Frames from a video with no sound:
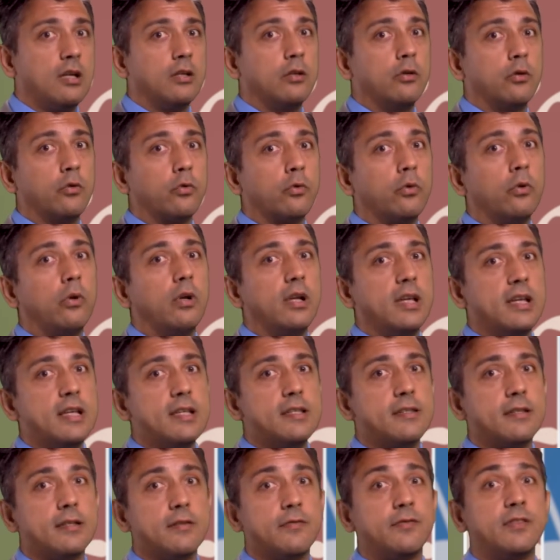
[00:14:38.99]
The rule
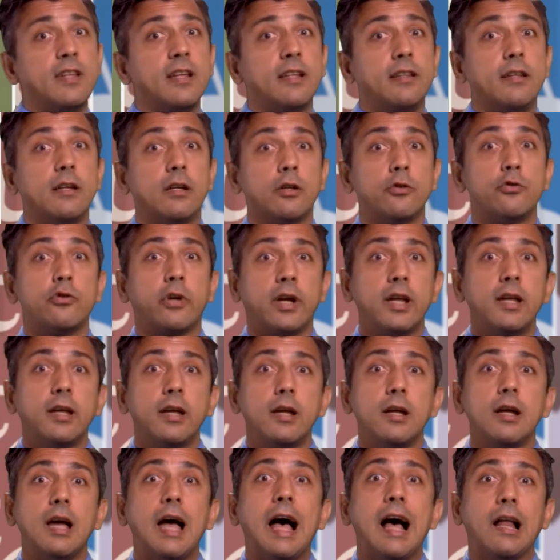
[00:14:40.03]
is if that they're
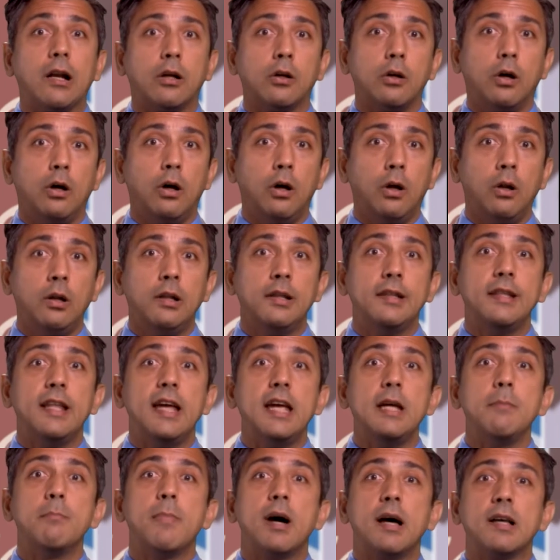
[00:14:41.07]
drinking alcohol,
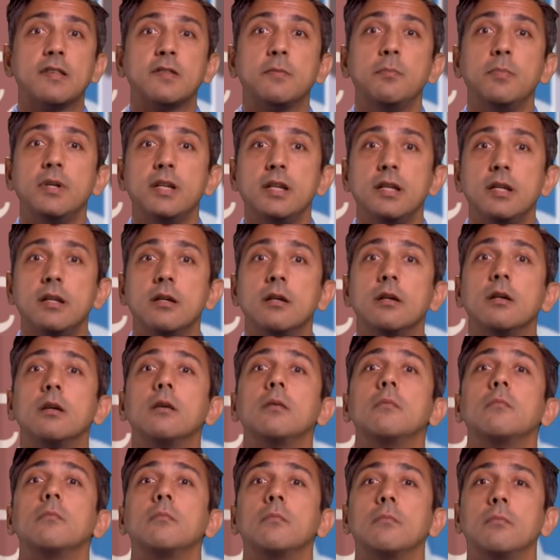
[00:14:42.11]
they must be
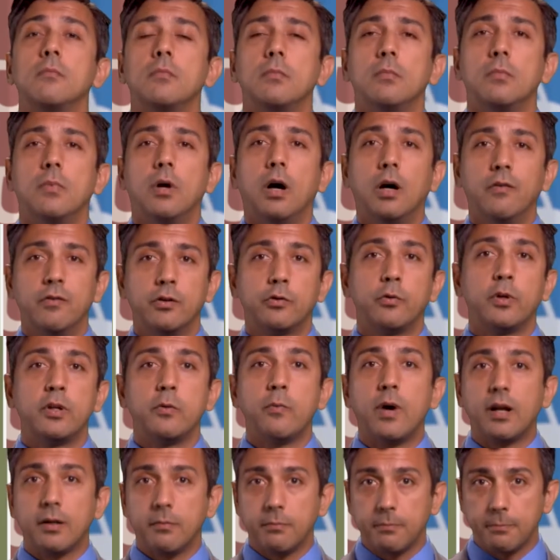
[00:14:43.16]
over
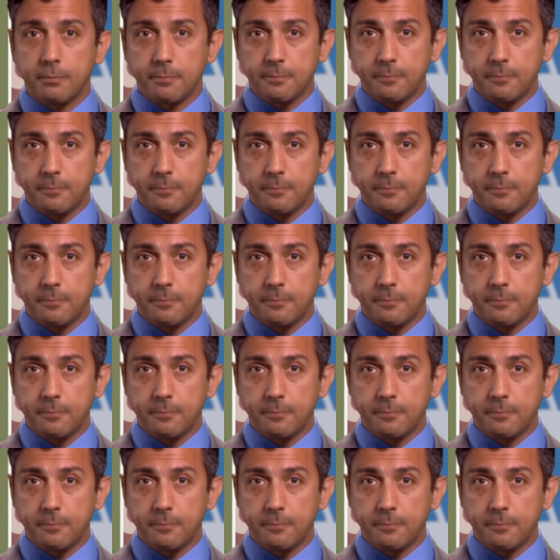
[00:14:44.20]
21.